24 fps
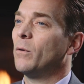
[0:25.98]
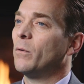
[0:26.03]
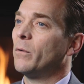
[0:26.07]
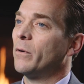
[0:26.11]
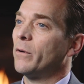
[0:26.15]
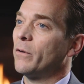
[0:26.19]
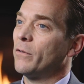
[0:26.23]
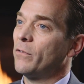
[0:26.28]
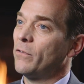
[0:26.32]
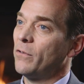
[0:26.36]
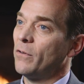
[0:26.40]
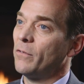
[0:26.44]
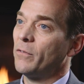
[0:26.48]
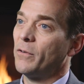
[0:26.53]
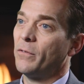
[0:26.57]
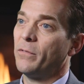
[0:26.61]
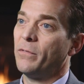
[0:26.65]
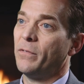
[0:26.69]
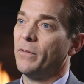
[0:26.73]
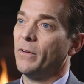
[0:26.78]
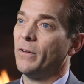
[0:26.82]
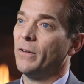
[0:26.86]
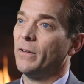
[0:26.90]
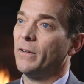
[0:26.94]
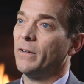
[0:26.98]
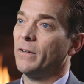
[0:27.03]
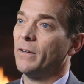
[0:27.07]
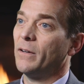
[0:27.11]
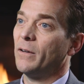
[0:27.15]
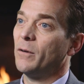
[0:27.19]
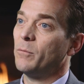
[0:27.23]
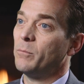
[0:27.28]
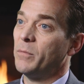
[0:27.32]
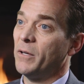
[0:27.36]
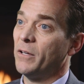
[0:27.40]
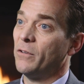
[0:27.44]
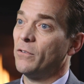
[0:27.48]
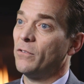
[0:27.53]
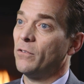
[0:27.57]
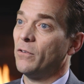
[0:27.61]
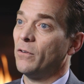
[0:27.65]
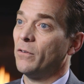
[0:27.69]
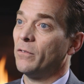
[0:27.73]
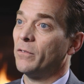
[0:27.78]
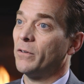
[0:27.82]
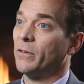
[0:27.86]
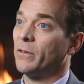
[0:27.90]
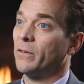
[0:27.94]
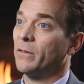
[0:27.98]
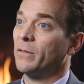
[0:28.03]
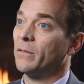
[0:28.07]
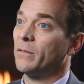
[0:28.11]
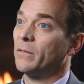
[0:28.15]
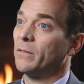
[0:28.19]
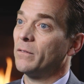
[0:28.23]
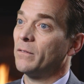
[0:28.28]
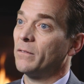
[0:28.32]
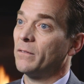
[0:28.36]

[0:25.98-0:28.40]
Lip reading: where a silver filling, big silver,